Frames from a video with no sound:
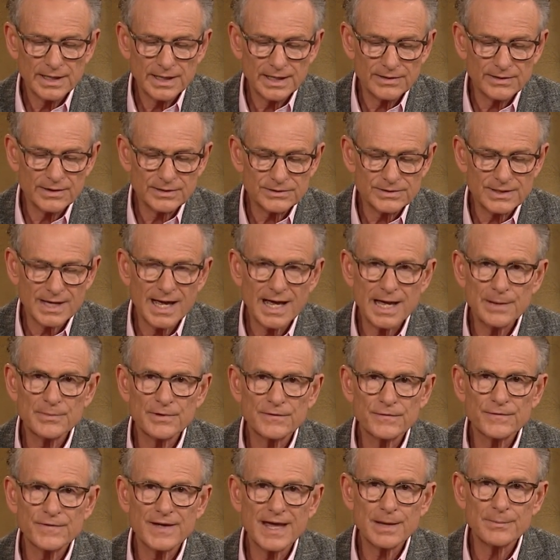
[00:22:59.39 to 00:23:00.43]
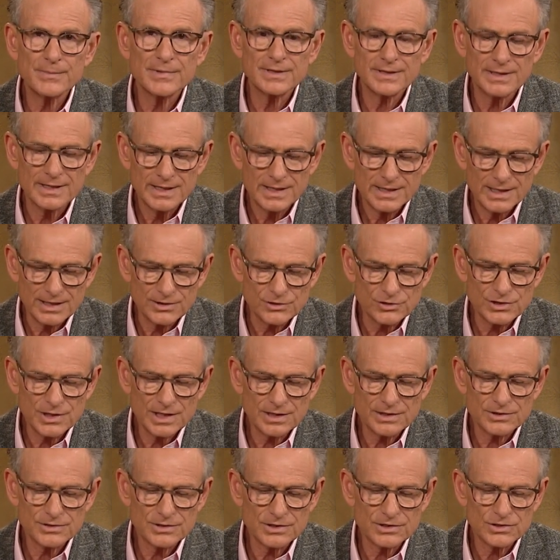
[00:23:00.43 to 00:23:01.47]
in the time of famine in
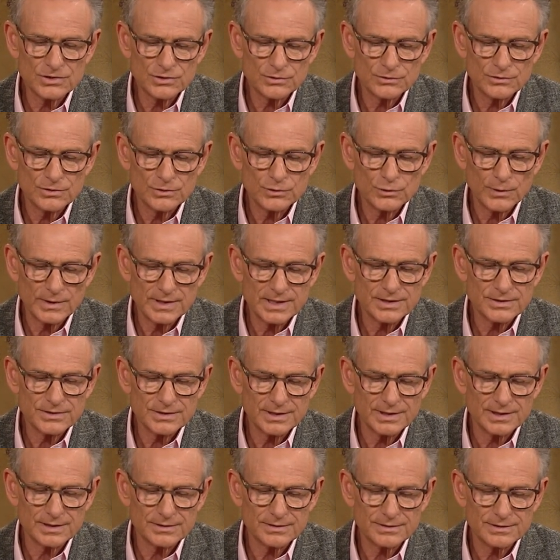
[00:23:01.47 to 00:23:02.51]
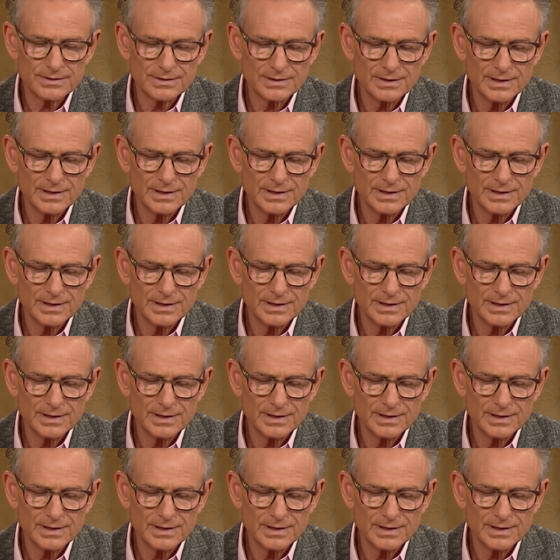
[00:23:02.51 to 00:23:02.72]
Genesis 26.